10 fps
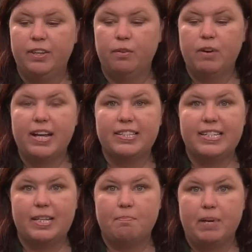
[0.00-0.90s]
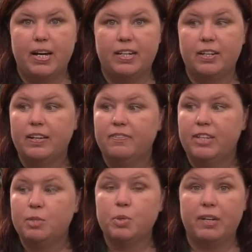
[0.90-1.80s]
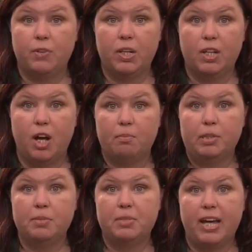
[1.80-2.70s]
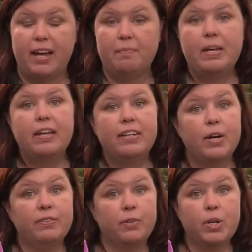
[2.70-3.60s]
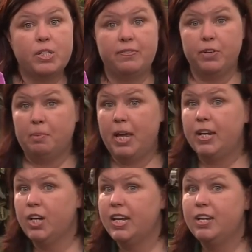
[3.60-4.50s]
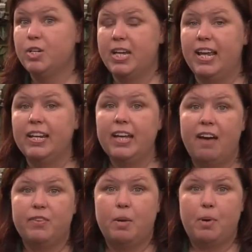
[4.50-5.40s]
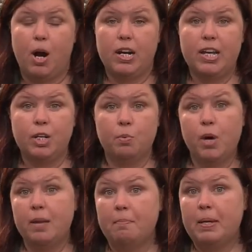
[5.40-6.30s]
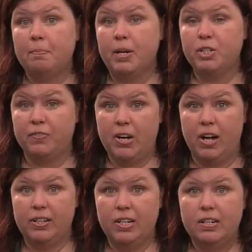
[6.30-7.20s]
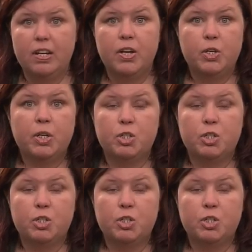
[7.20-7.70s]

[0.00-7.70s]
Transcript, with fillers: and the rest is in bud. This will give you a long bloom time. Now, of course, if you're planning on entertaining, having a party, and you want a big punch of color, you